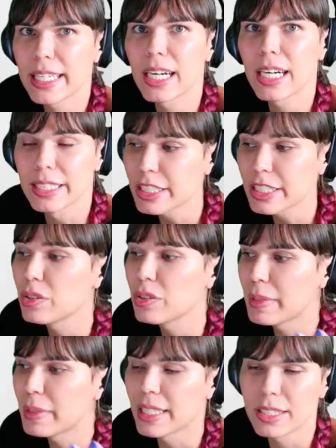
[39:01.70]
unless you
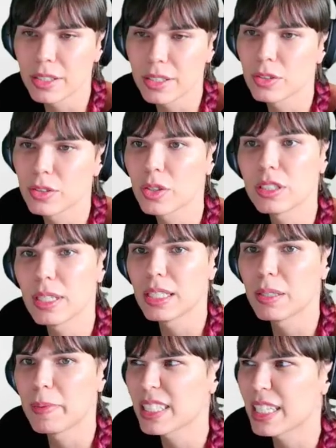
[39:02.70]
mean it to. So it
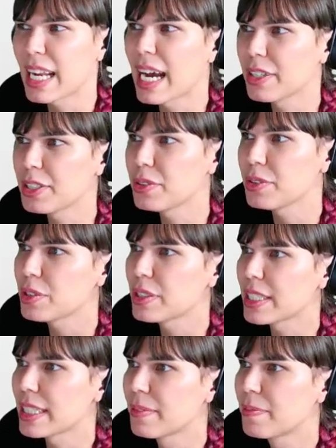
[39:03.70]
depends on how you use
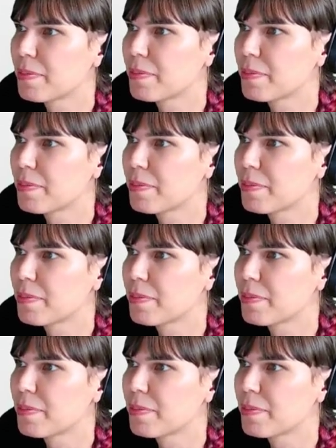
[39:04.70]
it.